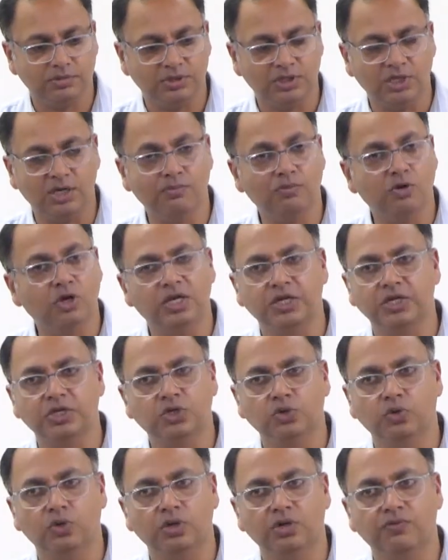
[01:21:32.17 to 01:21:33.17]
the
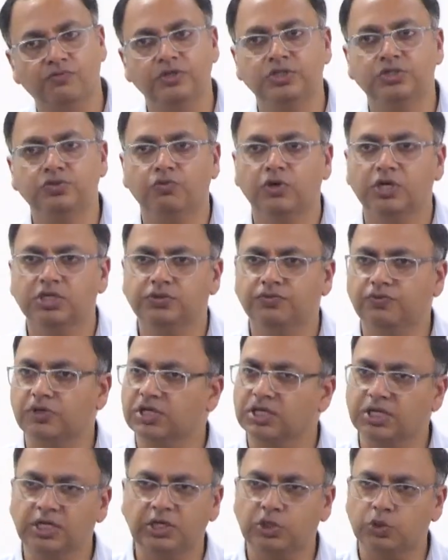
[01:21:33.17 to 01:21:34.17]
molecule which was
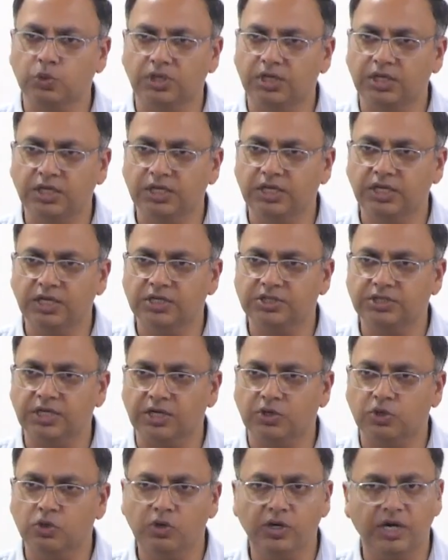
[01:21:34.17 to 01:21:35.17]
working 20 years
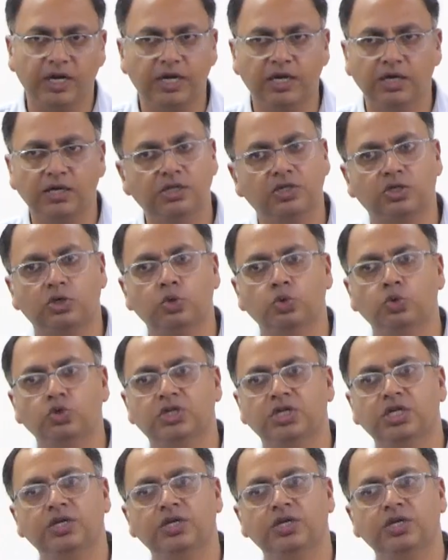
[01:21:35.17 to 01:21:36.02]
ago and 2,